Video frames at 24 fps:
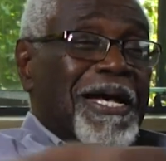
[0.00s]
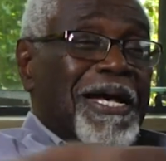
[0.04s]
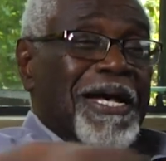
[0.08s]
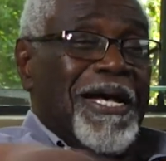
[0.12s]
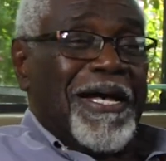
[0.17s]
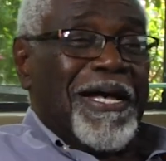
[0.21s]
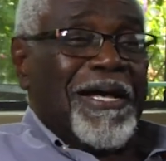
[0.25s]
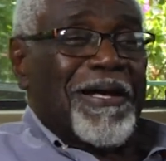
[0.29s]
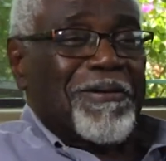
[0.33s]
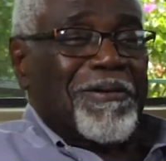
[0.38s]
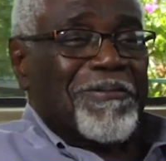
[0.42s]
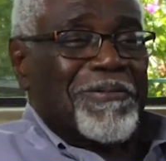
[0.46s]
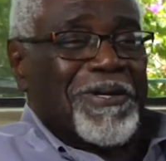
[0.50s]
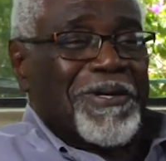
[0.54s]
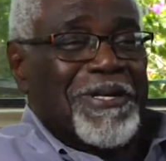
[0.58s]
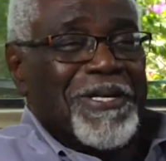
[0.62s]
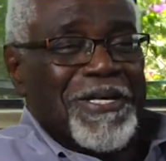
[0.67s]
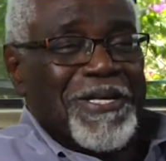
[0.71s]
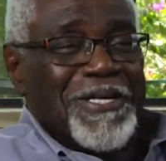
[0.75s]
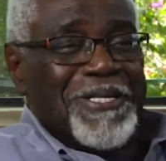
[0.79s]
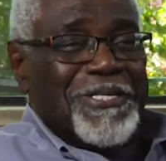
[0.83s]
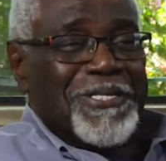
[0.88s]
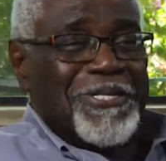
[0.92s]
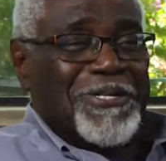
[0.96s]
um,
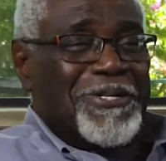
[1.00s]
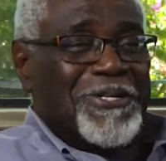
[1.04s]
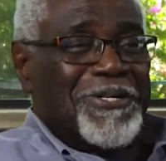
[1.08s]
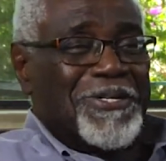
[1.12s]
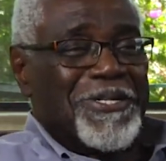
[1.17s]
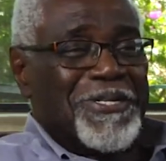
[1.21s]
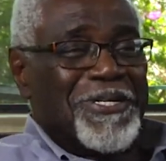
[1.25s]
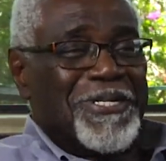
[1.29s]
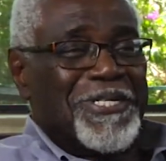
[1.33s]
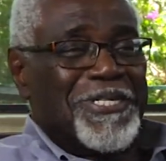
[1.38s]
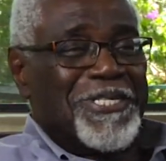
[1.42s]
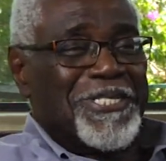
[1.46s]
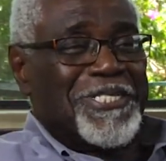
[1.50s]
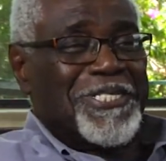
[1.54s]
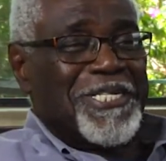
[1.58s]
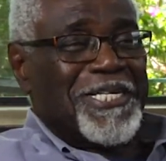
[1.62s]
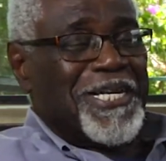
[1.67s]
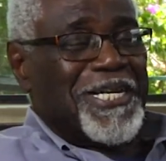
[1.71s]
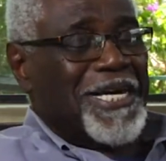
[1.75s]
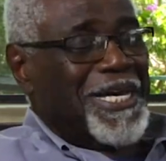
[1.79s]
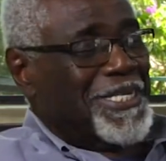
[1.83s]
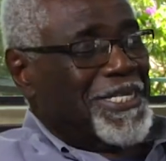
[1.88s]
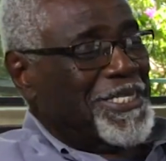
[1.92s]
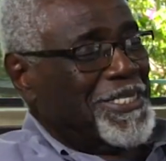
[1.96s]
so she
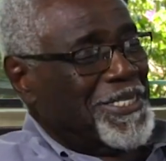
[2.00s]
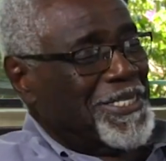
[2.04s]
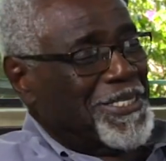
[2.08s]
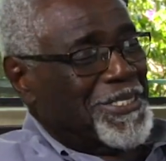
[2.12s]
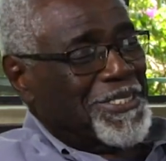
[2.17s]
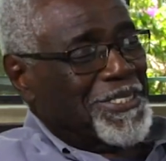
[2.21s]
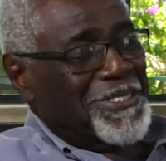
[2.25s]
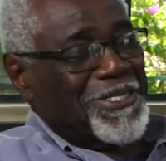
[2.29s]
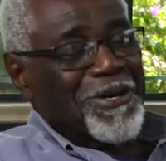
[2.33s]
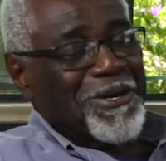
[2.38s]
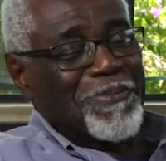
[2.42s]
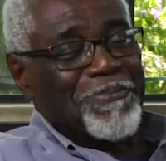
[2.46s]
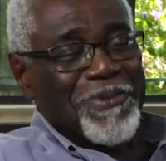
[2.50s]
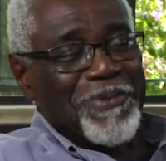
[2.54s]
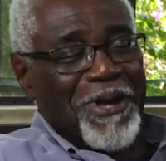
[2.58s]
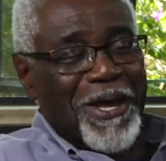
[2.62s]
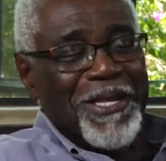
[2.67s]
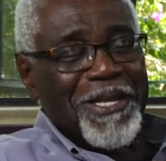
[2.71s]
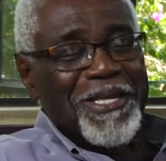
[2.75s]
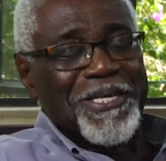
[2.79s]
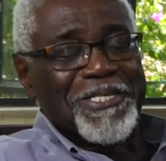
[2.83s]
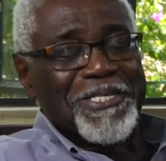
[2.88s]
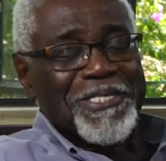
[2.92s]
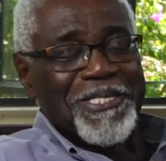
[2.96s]
had some
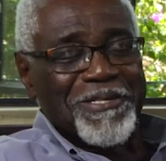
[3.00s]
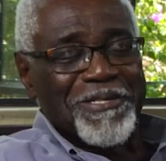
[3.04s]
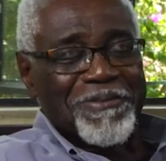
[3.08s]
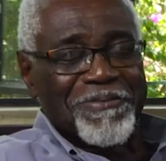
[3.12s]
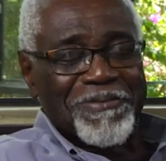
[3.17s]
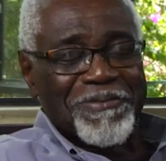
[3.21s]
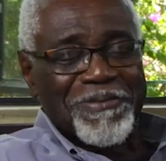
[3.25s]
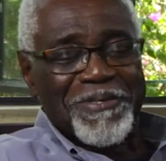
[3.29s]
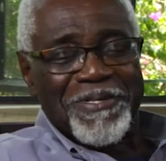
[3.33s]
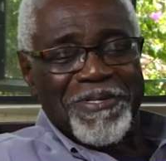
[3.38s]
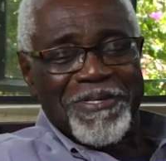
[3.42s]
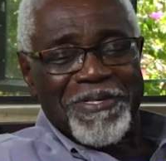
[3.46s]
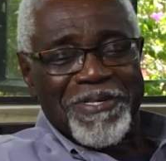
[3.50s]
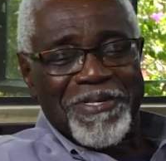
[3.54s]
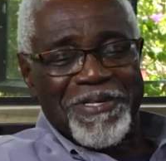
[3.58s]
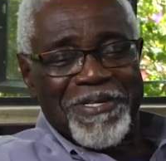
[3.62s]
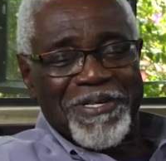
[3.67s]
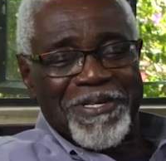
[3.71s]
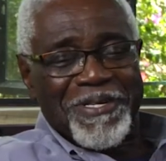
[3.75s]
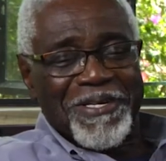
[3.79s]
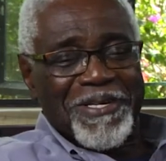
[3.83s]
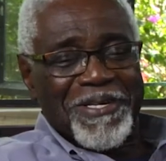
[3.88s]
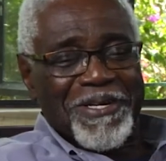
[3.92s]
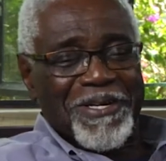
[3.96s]
knowledge of,
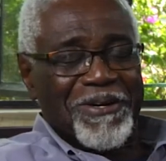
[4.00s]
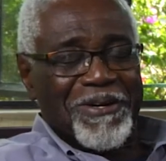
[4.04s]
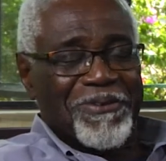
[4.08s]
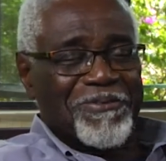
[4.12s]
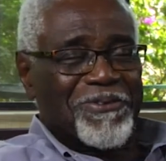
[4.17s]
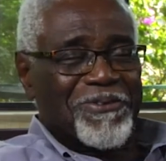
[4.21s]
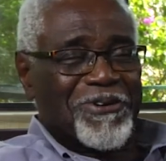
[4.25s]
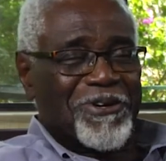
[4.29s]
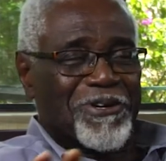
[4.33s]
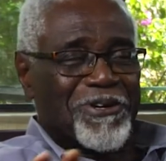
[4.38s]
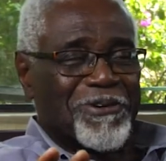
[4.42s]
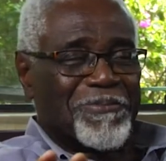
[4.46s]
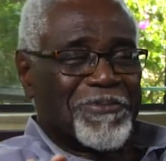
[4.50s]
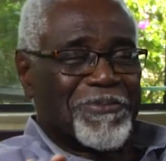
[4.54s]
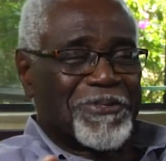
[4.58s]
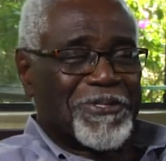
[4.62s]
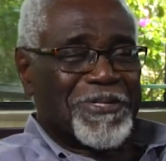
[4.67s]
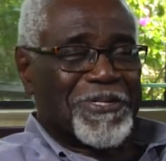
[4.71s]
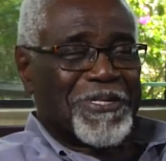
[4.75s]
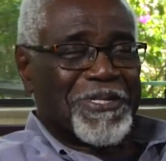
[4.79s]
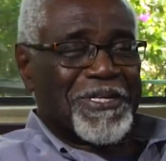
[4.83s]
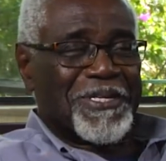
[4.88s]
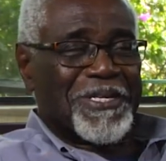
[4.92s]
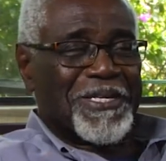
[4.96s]
of
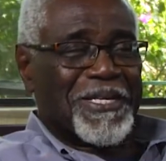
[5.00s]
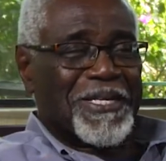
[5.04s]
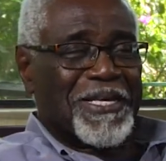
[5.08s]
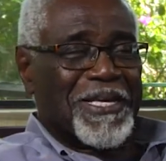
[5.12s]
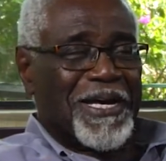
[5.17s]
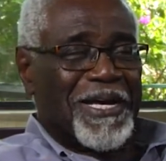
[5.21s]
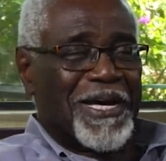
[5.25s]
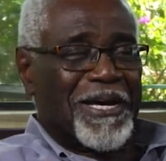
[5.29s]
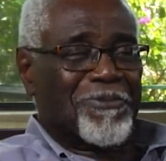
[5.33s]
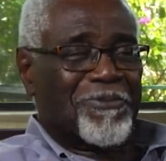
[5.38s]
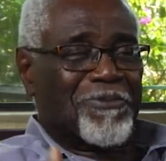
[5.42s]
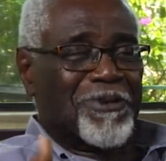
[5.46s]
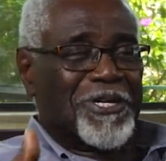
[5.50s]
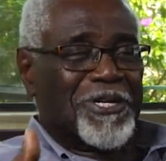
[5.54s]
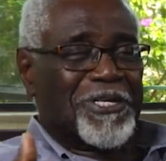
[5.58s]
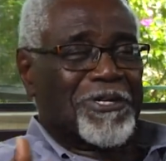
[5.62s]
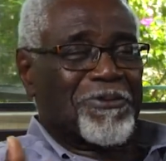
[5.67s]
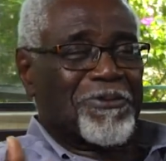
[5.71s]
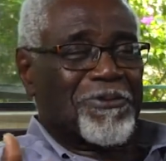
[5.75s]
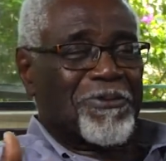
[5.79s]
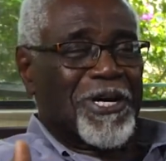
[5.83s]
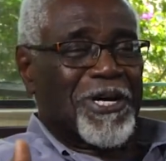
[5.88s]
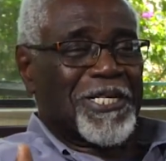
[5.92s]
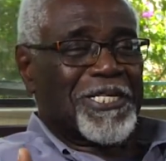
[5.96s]
herbs and what,
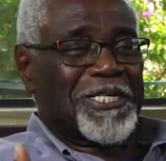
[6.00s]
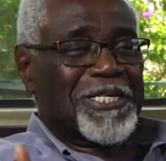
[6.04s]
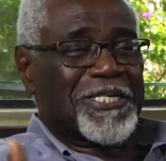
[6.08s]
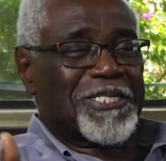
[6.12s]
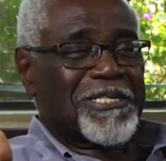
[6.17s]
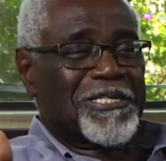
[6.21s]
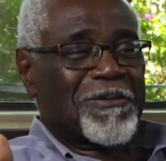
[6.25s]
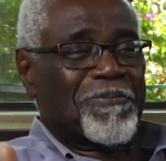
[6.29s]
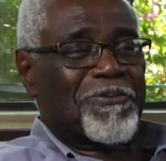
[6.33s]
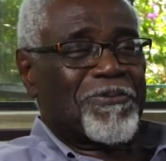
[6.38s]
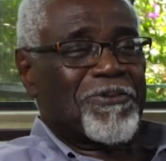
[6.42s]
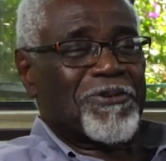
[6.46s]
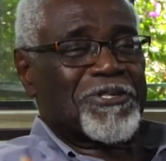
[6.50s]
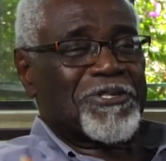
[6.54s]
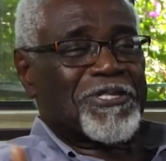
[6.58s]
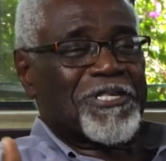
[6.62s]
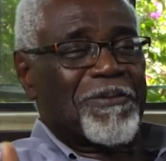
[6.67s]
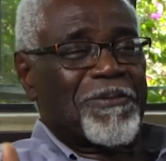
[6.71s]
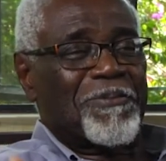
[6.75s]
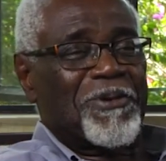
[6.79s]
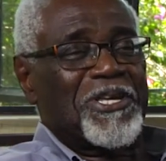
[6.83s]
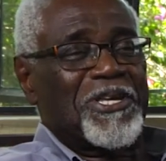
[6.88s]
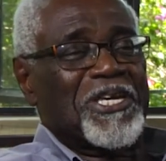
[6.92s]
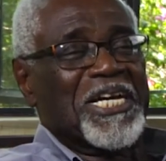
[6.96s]
what is supposed
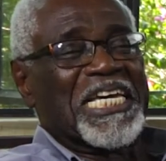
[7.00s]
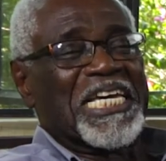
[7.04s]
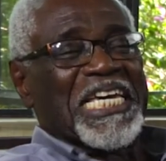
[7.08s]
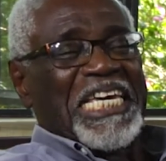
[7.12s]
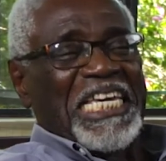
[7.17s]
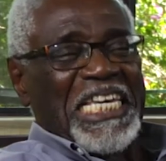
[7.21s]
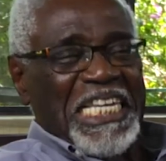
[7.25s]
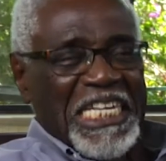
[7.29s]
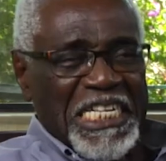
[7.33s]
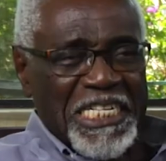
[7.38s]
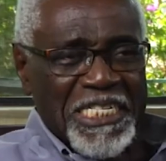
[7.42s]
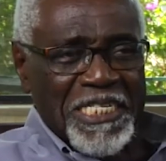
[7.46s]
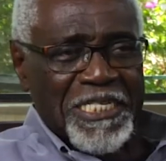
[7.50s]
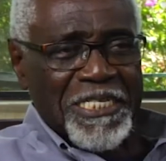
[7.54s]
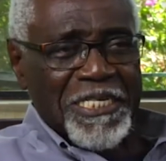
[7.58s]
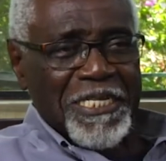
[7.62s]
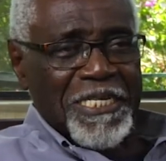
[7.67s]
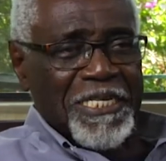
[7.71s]
to be yakina.